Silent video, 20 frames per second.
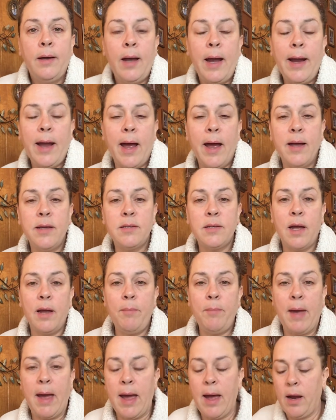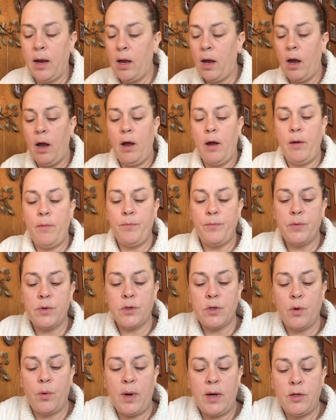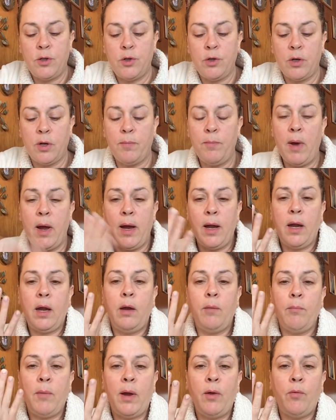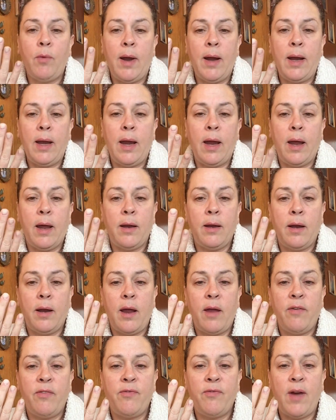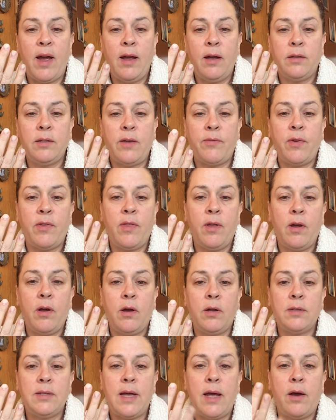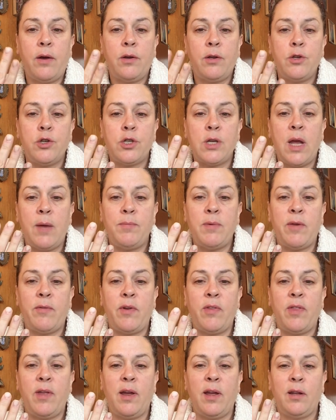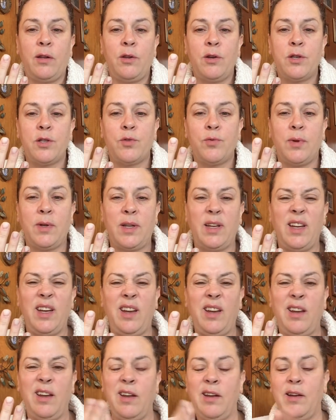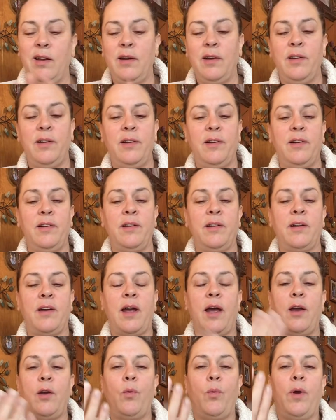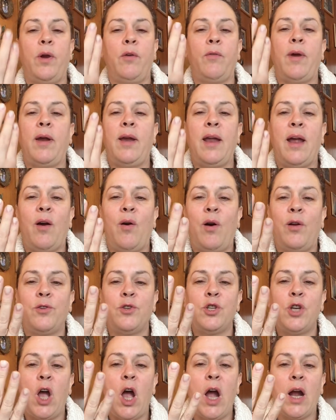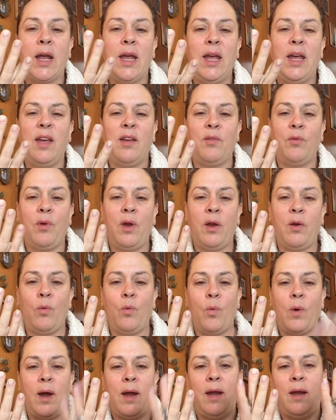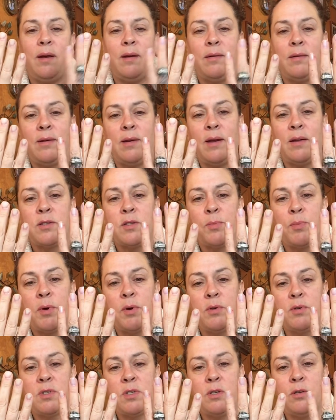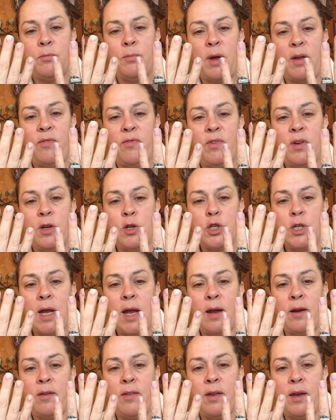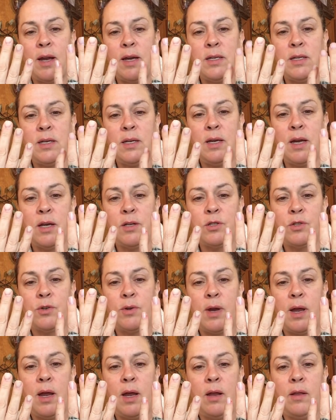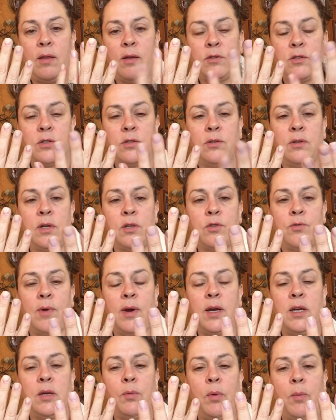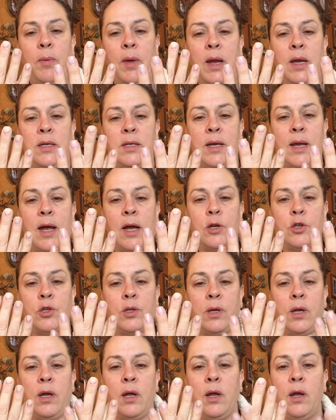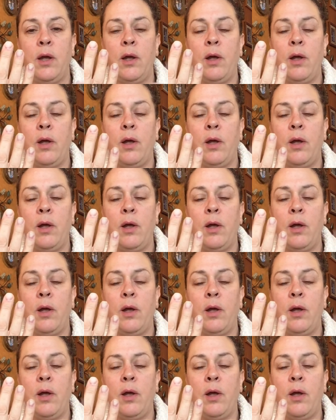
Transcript: Hi guys, I'm back. So I took my right hand and I filed everything all down and shaped everything. It looks really kind of weird right now, all chalky and white, as opposed to my finished hand that I did yesterday. That's ready to be painted actually,